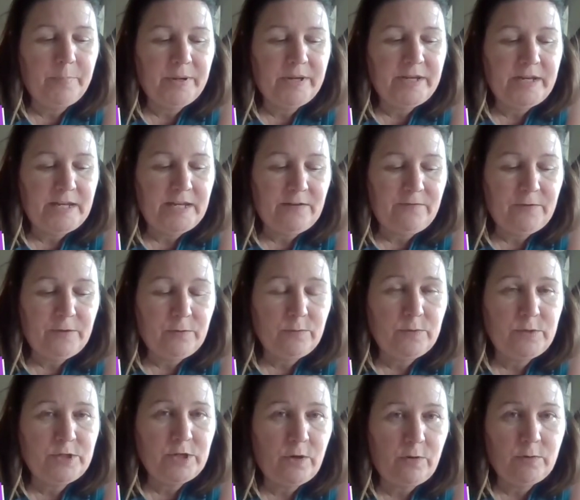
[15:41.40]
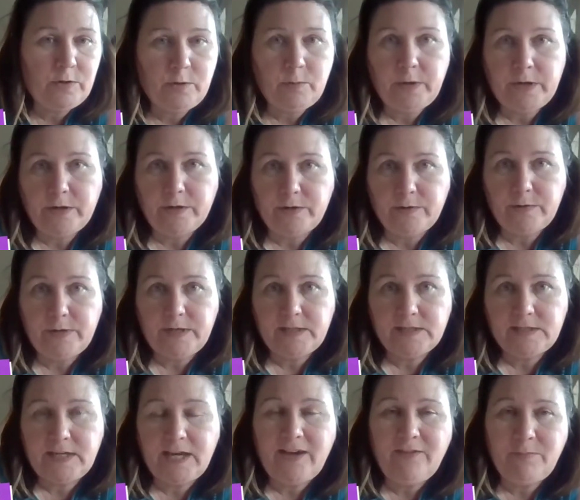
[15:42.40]
but if you don't know what you're
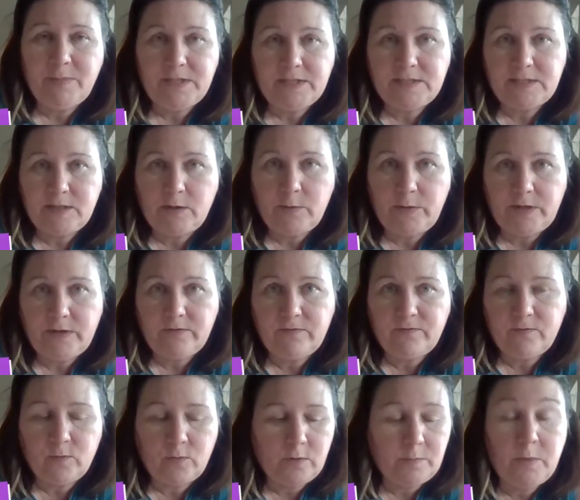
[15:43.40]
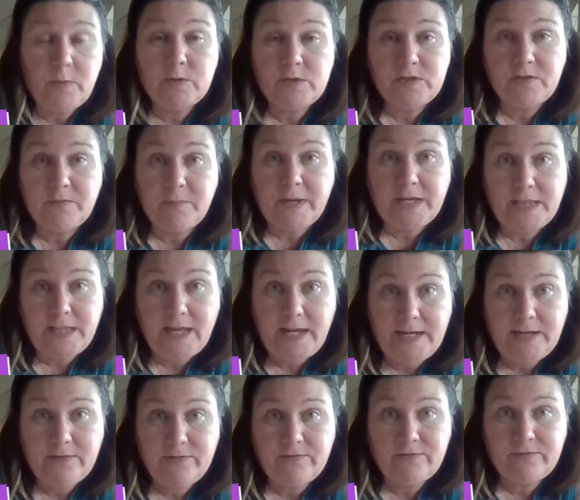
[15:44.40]
doing, see, I've been sewing for most of my
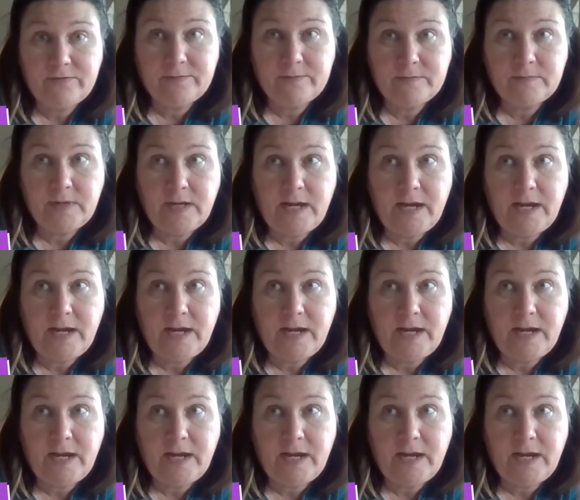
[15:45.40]
life.